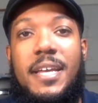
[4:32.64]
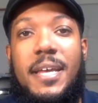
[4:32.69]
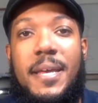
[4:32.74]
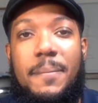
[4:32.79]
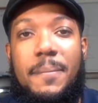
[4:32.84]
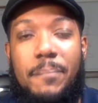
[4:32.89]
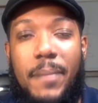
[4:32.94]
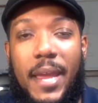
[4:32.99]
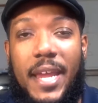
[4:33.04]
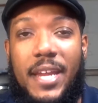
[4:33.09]

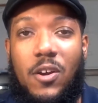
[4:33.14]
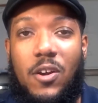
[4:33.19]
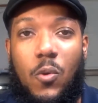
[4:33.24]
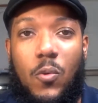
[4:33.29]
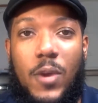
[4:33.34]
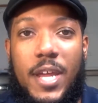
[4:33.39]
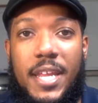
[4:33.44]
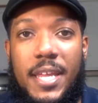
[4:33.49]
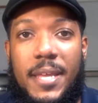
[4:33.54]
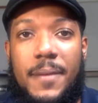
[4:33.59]
made
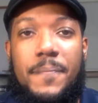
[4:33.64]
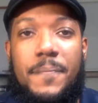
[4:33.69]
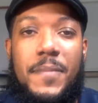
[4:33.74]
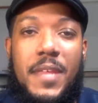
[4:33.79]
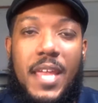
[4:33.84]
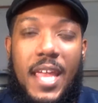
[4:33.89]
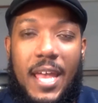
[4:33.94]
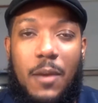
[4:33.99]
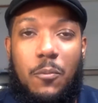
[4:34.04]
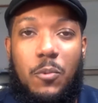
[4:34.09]
already,
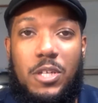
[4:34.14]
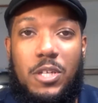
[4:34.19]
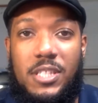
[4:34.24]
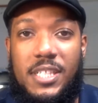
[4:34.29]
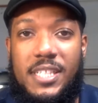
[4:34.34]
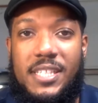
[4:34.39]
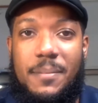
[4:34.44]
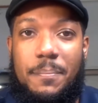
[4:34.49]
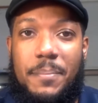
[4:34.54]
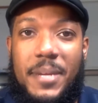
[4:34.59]
and we'll look
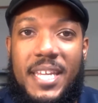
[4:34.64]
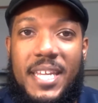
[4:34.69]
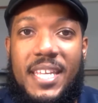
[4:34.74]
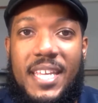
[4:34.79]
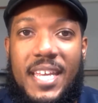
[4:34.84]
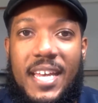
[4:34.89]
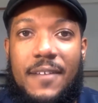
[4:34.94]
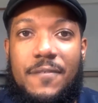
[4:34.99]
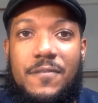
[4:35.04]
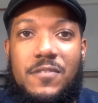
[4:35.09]
at the
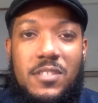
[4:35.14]
PDF